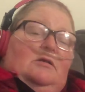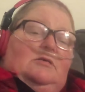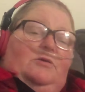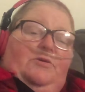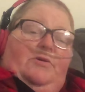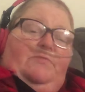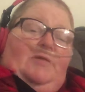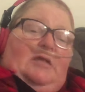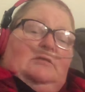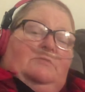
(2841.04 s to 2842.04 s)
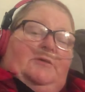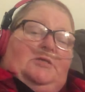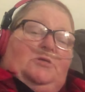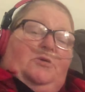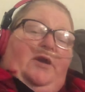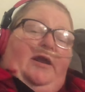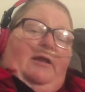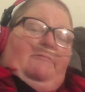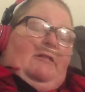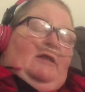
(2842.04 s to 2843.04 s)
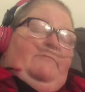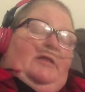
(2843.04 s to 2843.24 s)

So that's my story, and I'm glad to be